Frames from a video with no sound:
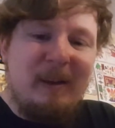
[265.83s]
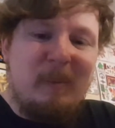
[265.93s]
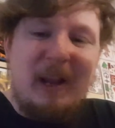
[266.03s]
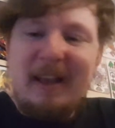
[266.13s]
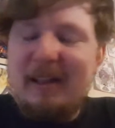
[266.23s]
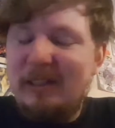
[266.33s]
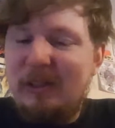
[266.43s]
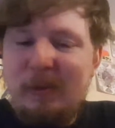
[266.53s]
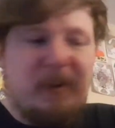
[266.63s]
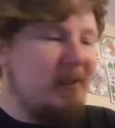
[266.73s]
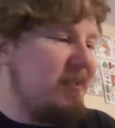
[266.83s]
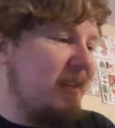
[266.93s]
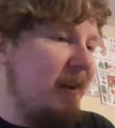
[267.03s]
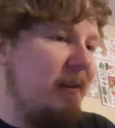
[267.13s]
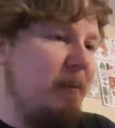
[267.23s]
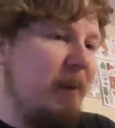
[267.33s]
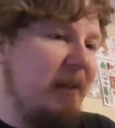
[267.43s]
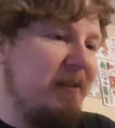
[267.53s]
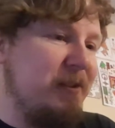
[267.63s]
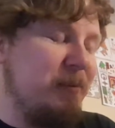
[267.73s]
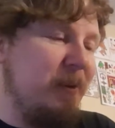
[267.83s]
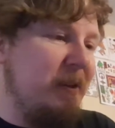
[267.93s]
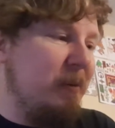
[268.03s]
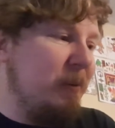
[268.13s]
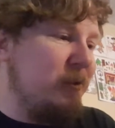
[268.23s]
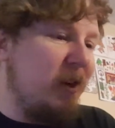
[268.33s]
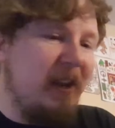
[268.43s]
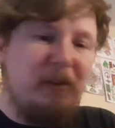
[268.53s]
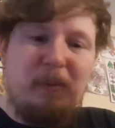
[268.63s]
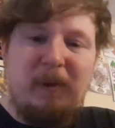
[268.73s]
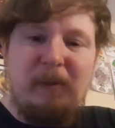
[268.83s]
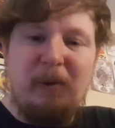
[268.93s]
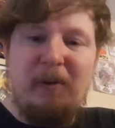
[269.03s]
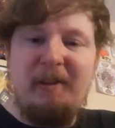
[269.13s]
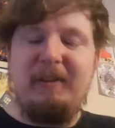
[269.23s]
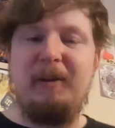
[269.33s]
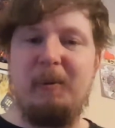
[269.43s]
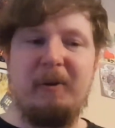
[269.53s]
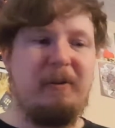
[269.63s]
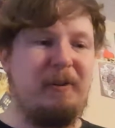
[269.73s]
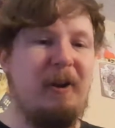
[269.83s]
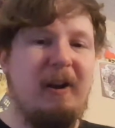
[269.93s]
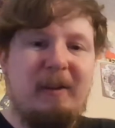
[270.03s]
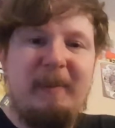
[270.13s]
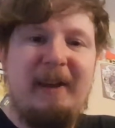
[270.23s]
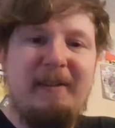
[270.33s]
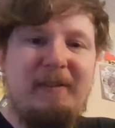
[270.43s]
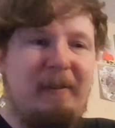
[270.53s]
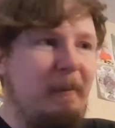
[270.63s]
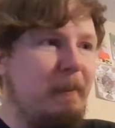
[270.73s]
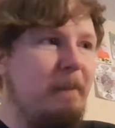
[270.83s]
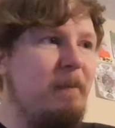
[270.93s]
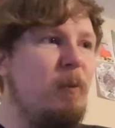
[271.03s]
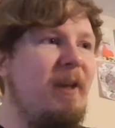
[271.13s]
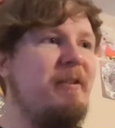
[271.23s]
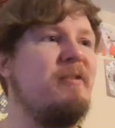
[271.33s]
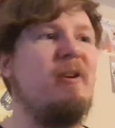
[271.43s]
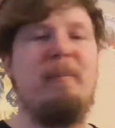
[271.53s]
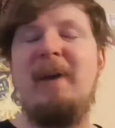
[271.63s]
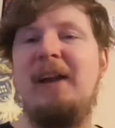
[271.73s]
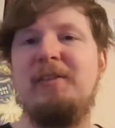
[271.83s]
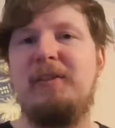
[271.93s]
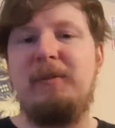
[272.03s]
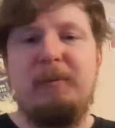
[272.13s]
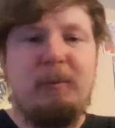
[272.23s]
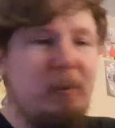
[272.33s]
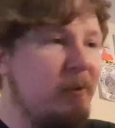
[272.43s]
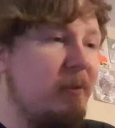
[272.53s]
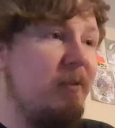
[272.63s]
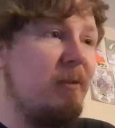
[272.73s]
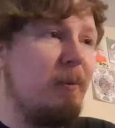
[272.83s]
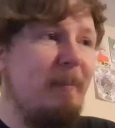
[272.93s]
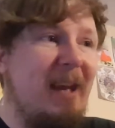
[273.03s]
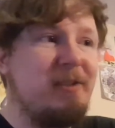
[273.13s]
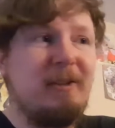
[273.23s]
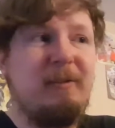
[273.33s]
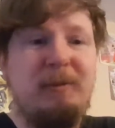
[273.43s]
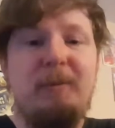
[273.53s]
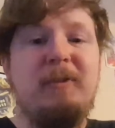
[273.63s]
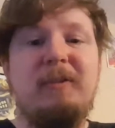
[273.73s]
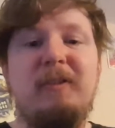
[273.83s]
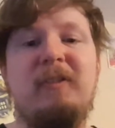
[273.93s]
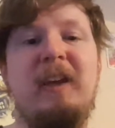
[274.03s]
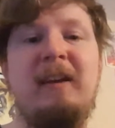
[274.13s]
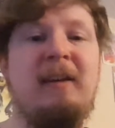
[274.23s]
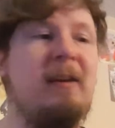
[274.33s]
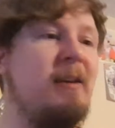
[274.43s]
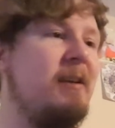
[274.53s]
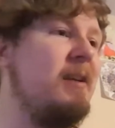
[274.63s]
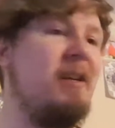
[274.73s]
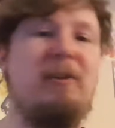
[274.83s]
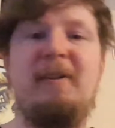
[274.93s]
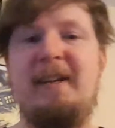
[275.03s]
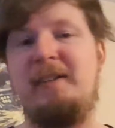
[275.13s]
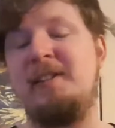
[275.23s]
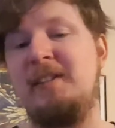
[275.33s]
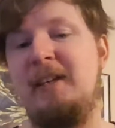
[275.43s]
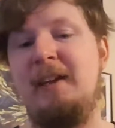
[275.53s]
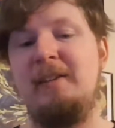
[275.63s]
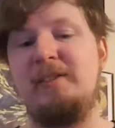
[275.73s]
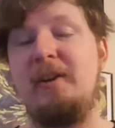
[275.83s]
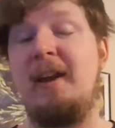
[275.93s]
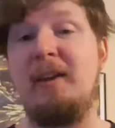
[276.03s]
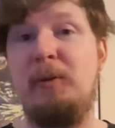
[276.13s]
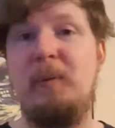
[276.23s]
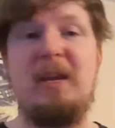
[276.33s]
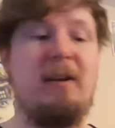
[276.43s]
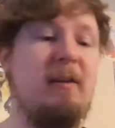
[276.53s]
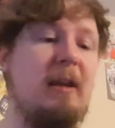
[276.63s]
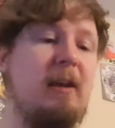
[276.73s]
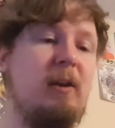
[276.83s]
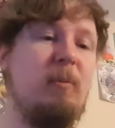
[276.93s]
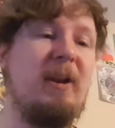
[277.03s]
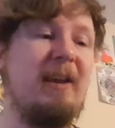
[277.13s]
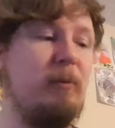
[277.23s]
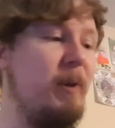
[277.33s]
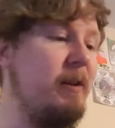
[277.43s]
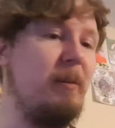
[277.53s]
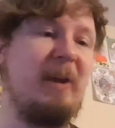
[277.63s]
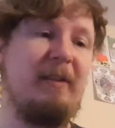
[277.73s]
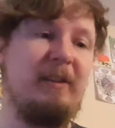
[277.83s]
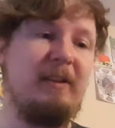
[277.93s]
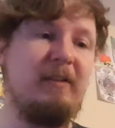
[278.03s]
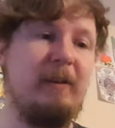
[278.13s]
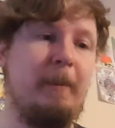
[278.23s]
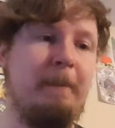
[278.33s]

But I got super excited about this one, trying to relearn it in order to talk about it. So whether it's called Magic Rulers or Magic Users, here it is. So I'm going to read what I had written about this.